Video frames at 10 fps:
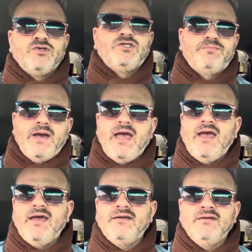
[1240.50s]

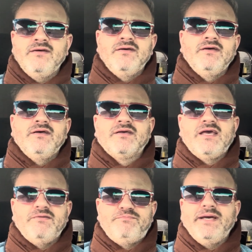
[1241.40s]
Japan
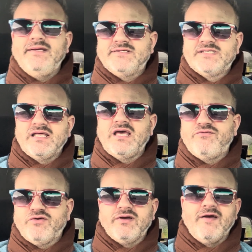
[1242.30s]
can beat South
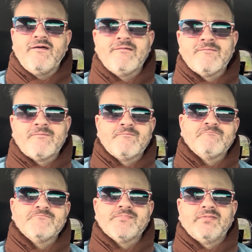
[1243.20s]
Africa.
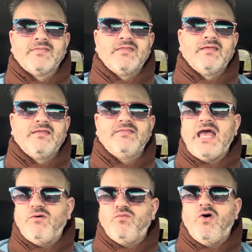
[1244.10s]

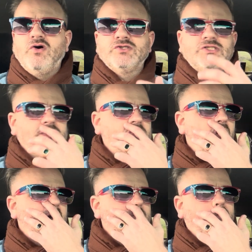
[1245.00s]
That was the
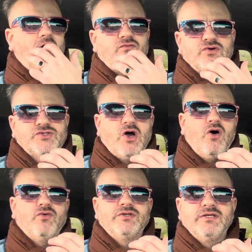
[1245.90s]
type of
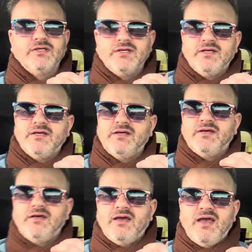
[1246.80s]
result,
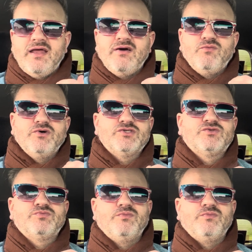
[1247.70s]
and it was